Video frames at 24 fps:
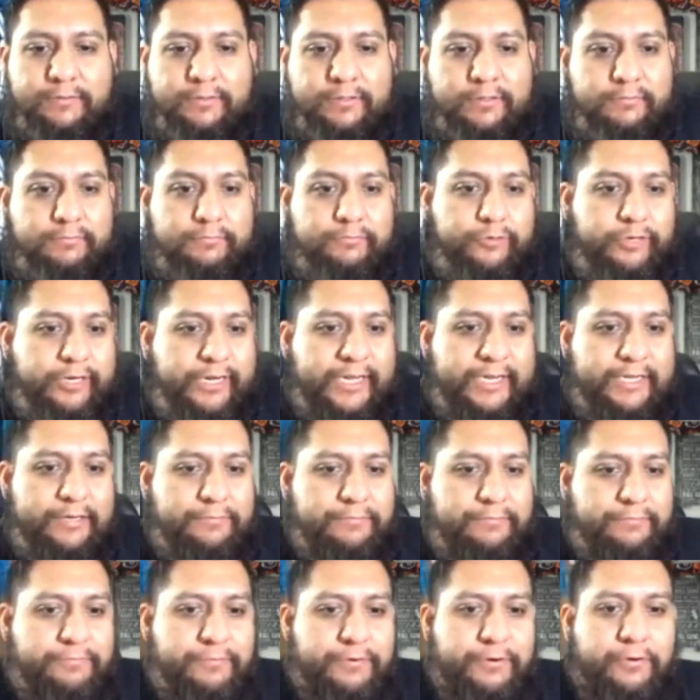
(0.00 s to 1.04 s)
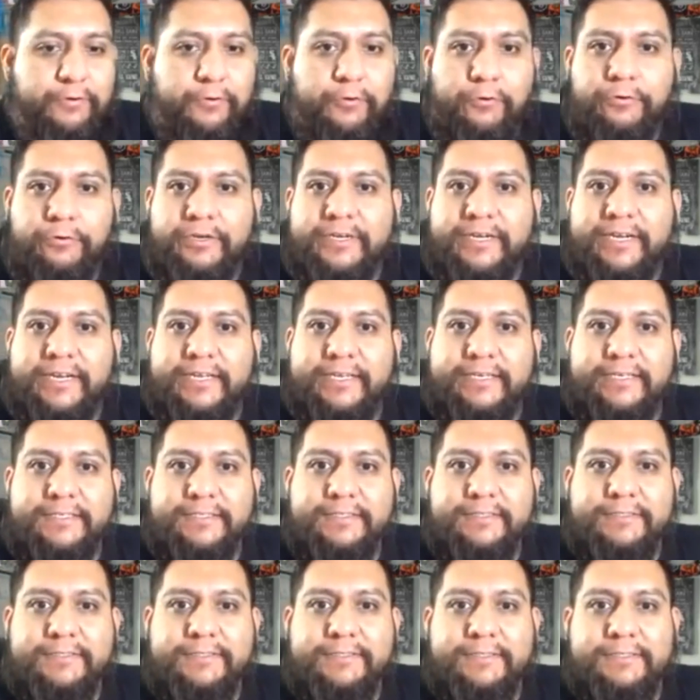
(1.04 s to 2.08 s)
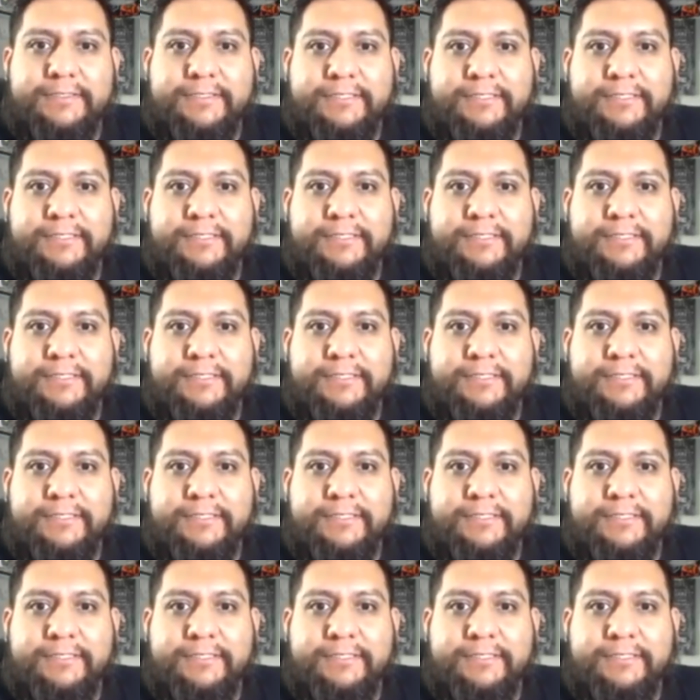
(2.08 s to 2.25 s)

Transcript: we're kind of recording this